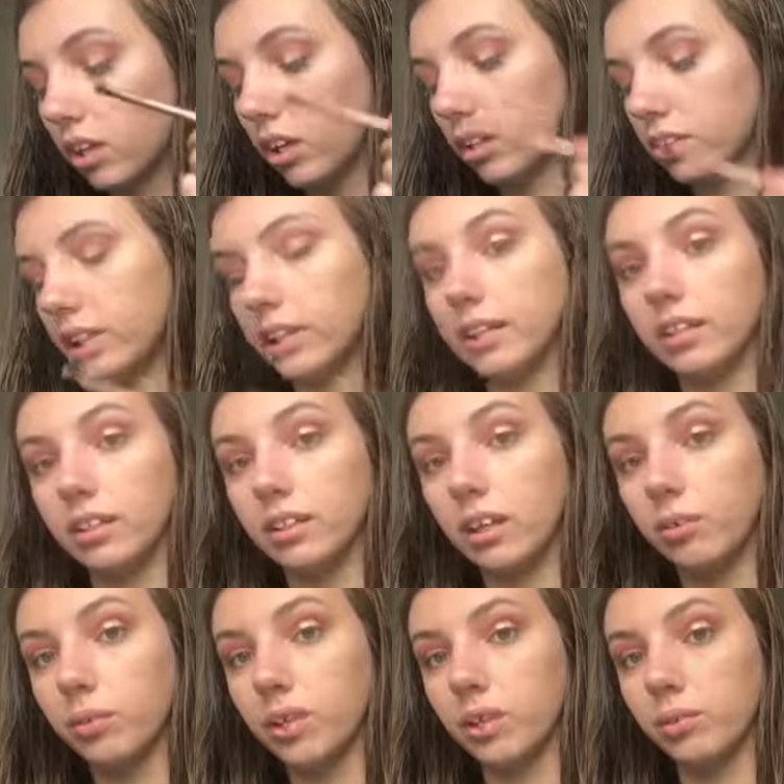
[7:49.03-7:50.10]
Oh, dang
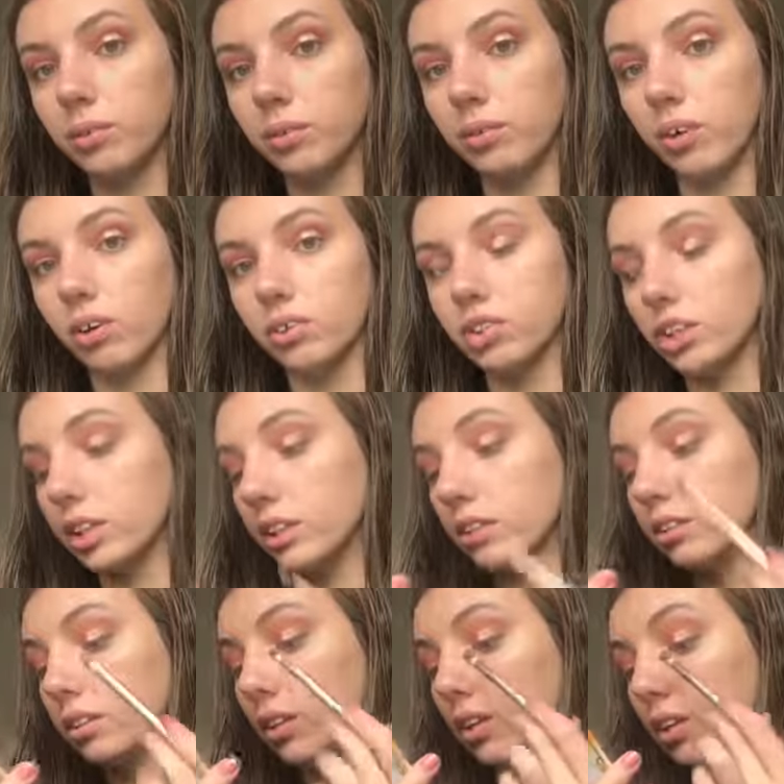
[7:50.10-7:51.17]
it. I went in with the wrong
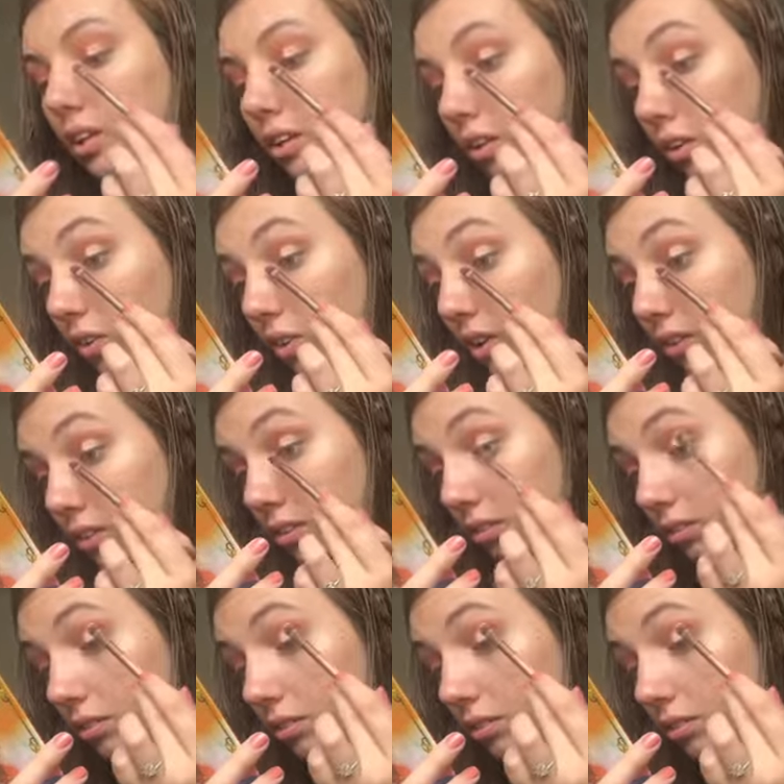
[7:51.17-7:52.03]
shade. Hold on.